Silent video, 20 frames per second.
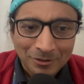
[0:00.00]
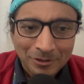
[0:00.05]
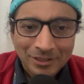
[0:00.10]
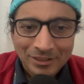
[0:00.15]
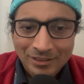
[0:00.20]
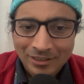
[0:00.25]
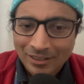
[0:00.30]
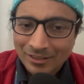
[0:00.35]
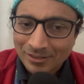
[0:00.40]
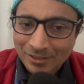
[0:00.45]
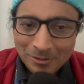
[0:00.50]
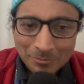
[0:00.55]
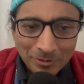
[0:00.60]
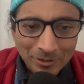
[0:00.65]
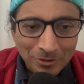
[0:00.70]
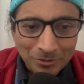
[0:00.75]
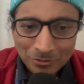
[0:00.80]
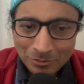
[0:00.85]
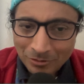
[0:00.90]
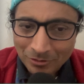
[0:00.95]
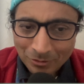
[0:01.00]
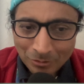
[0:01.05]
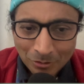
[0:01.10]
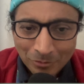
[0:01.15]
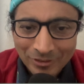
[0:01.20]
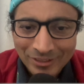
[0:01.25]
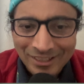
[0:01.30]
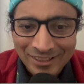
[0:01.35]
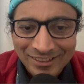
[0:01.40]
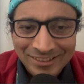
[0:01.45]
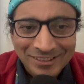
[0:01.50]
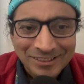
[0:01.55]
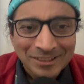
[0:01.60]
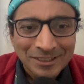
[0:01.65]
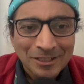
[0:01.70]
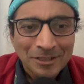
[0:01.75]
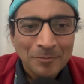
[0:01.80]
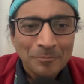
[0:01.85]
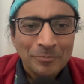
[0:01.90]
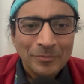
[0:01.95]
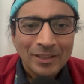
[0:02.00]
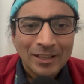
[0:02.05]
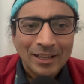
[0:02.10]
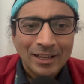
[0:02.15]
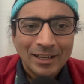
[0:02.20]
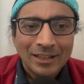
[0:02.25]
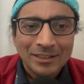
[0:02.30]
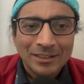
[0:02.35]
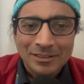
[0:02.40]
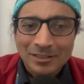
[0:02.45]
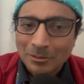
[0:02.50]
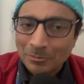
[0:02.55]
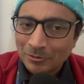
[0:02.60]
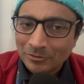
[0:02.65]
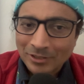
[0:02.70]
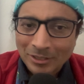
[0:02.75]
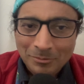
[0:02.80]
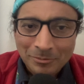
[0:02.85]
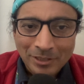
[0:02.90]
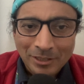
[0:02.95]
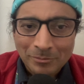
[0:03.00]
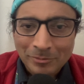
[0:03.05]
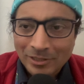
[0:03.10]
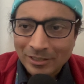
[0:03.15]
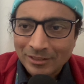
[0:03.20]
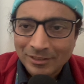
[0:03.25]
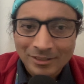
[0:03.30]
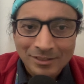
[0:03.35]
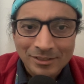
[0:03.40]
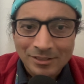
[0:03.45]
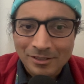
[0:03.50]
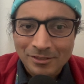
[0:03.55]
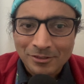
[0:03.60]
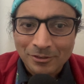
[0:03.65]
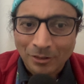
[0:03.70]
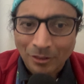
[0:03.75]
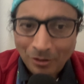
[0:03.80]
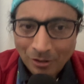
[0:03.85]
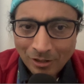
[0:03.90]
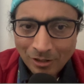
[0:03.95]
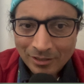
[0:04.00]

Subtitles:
Okay, they can just be soaked overnight. And some of them can be eaten just raw,